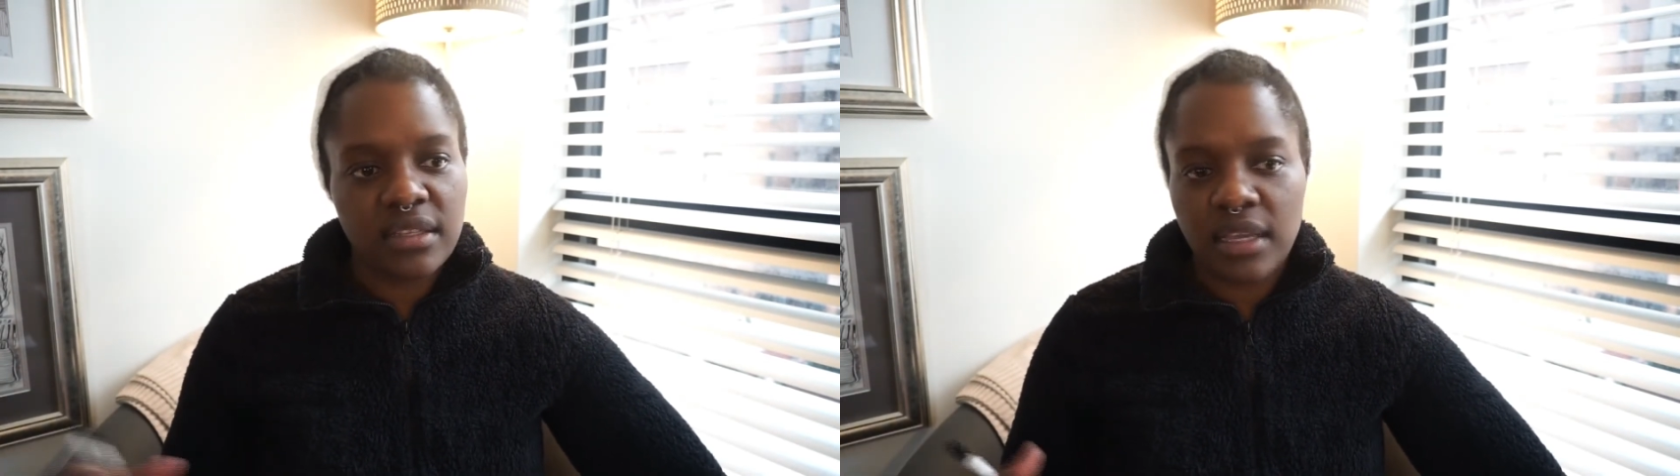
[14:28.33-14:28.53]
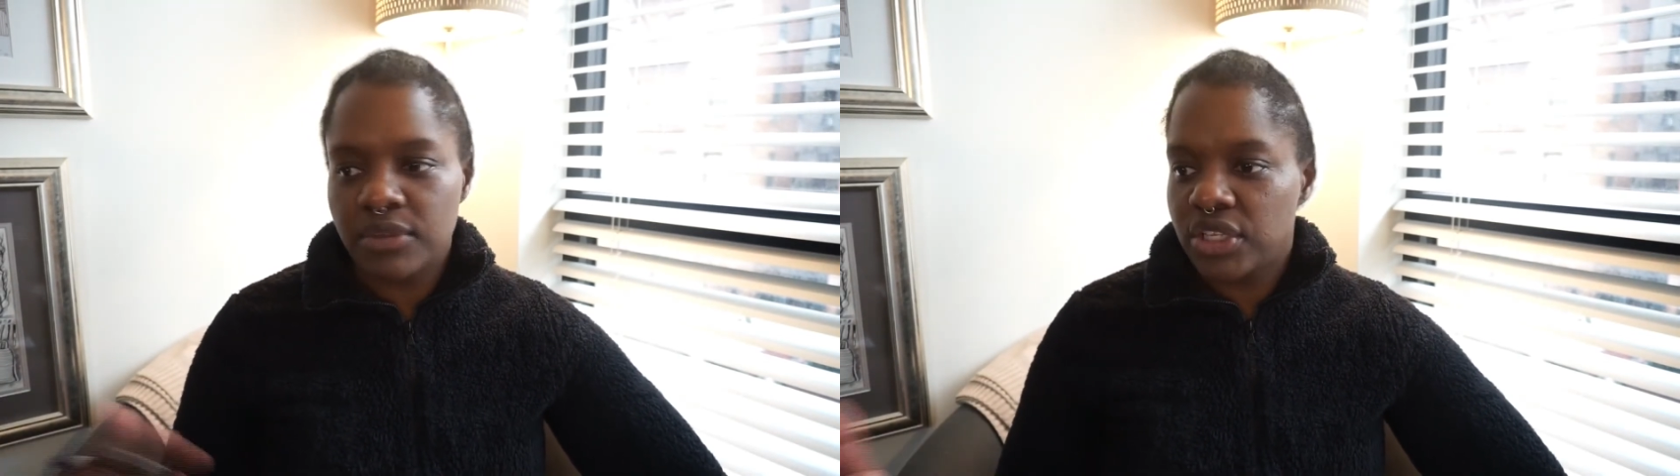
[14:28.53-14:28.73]

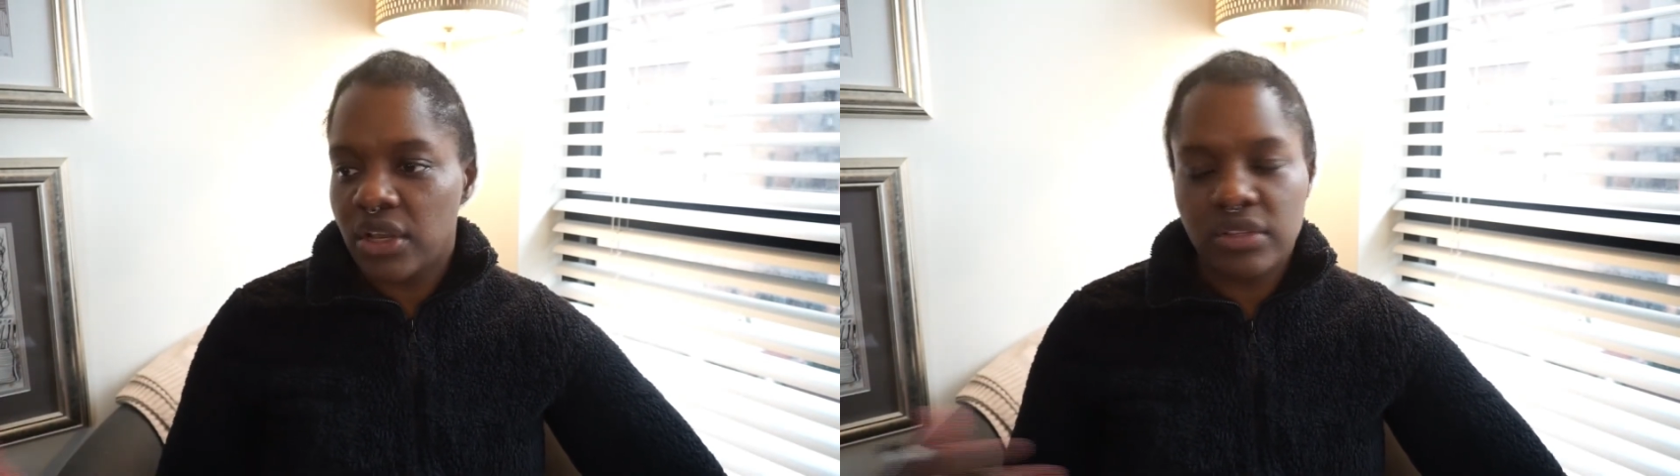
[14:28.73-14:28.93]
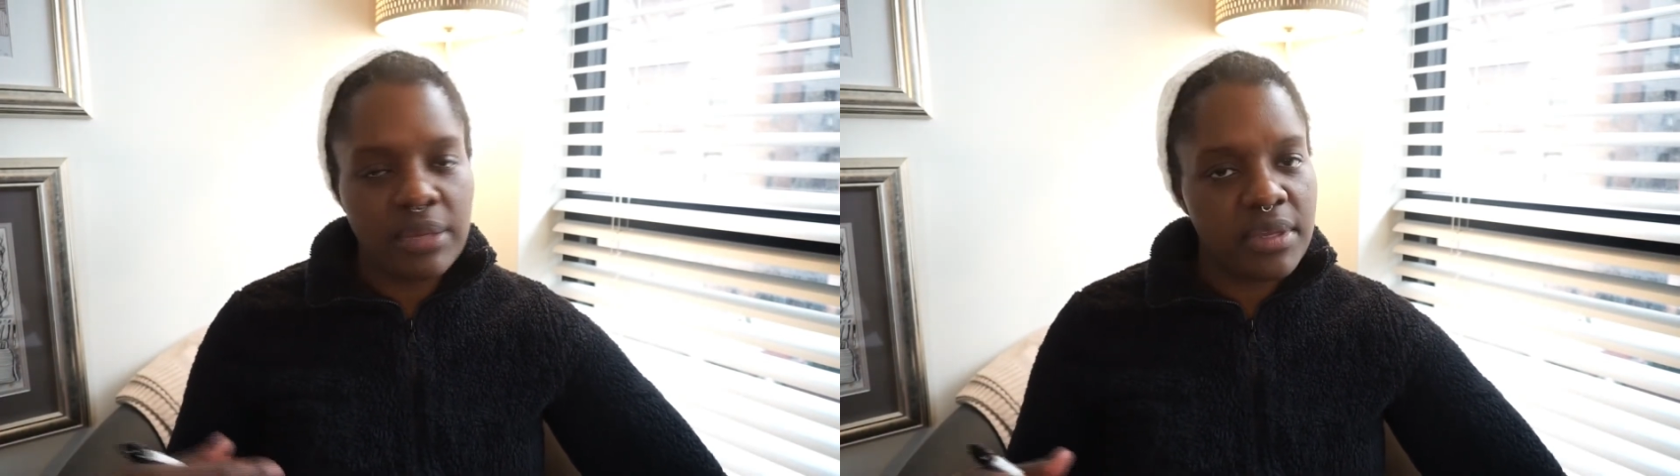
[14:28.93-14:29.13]
Like, you
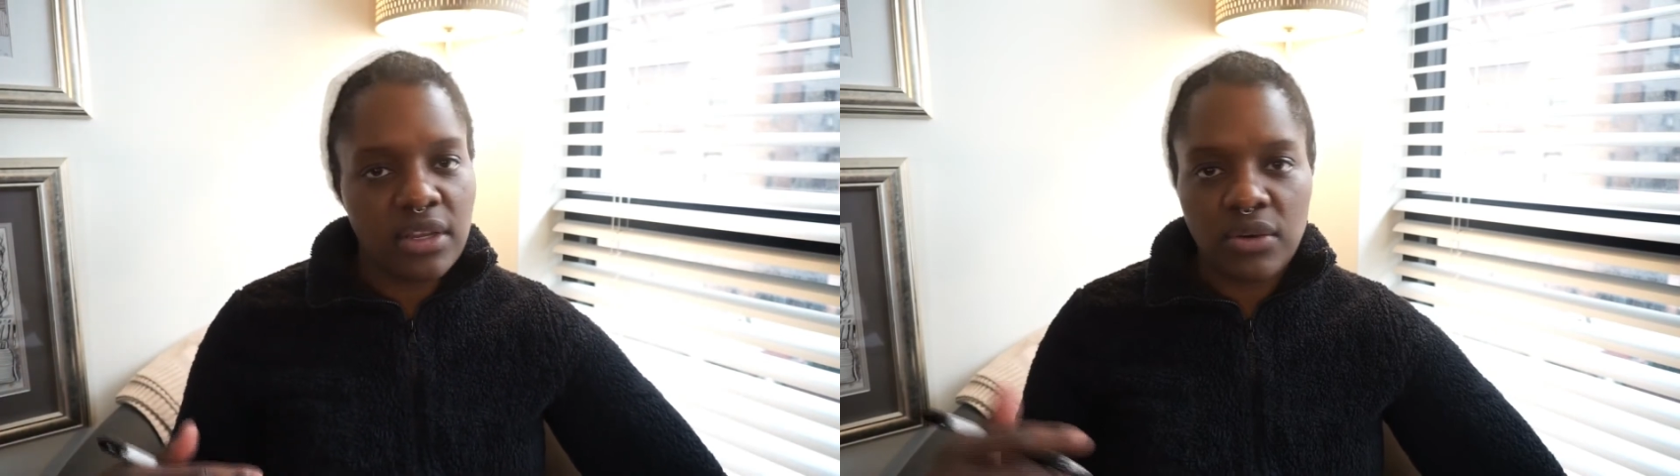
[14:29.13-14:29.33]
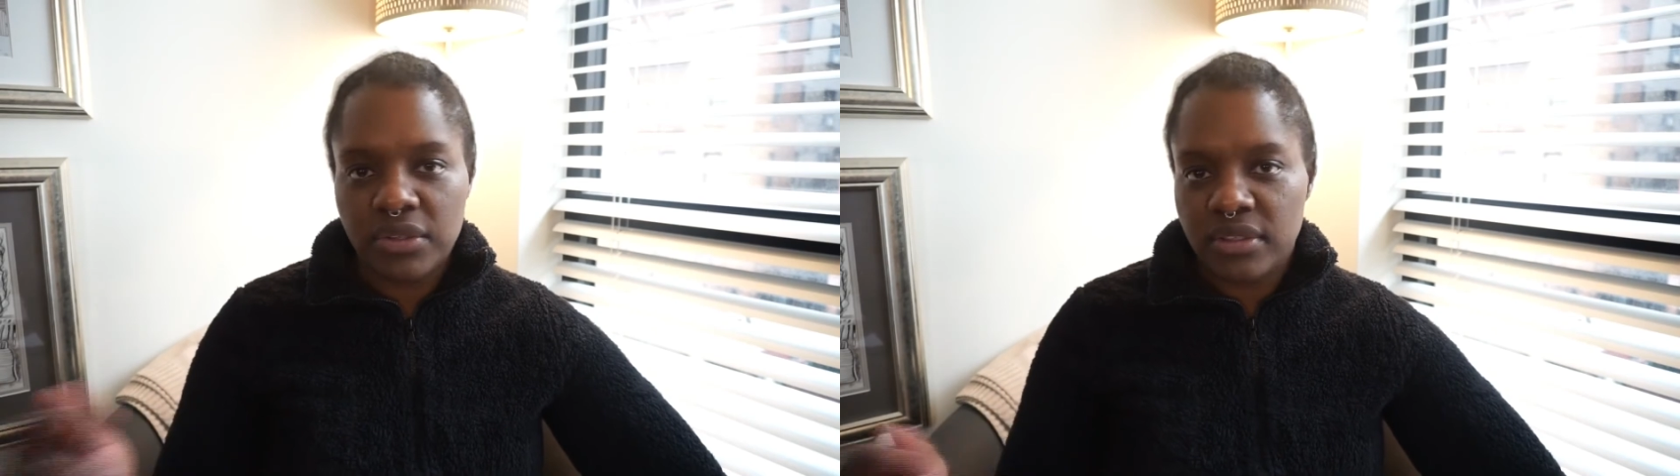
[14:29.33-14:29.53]
know, let me
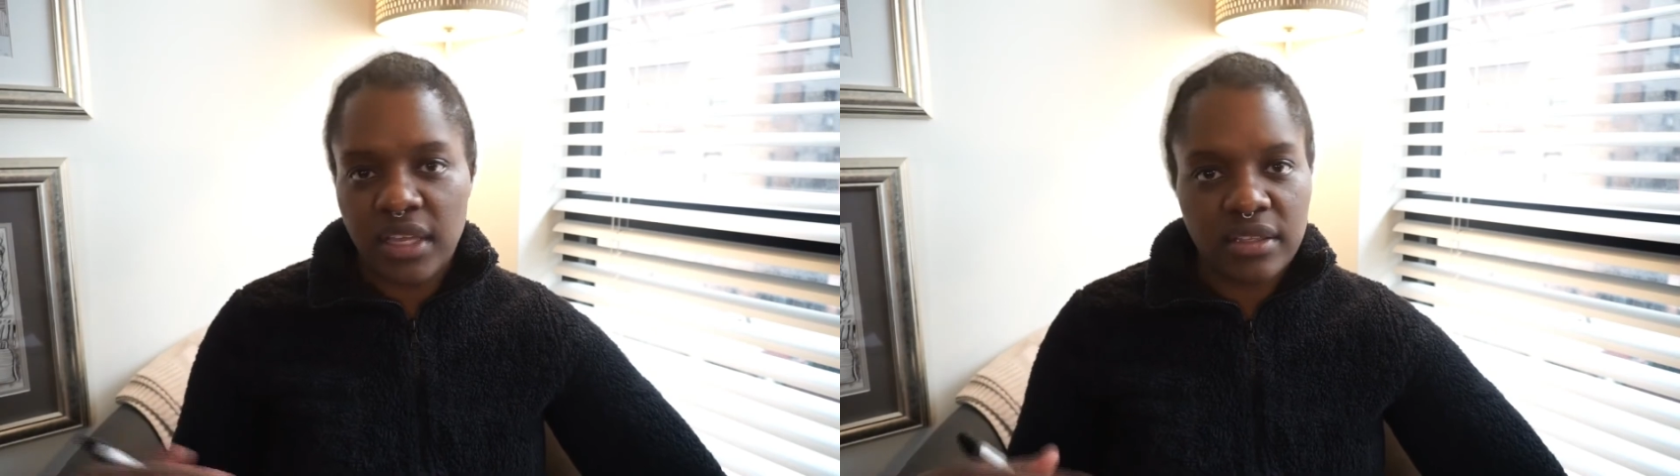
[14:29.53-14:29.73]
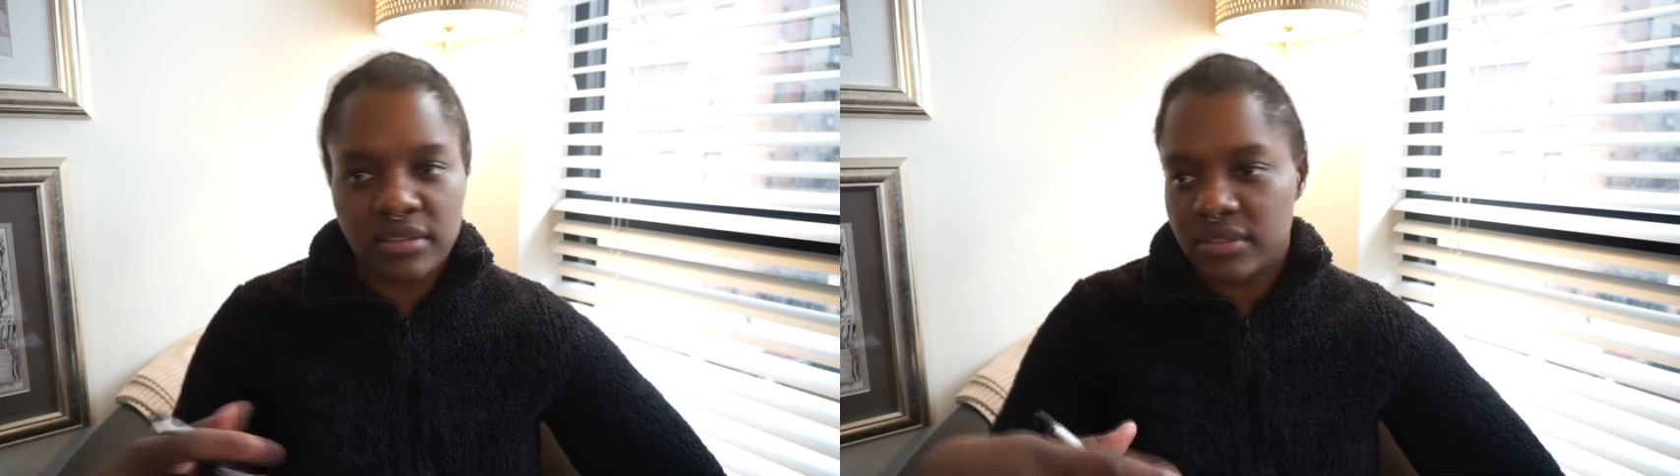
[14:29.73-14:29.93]
know what, like,